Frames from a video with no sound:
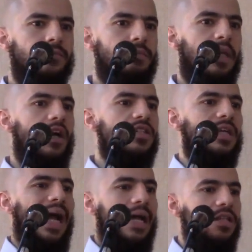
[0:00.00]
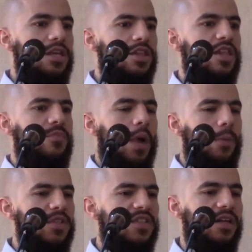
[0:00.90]
Because in a hadith of the
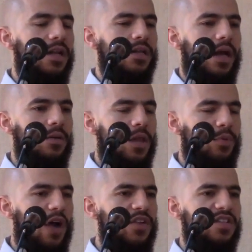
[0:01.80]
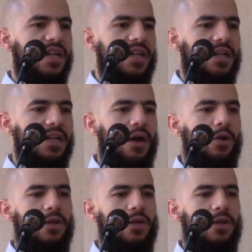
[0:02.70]
Prophet sallallahu alayhi wa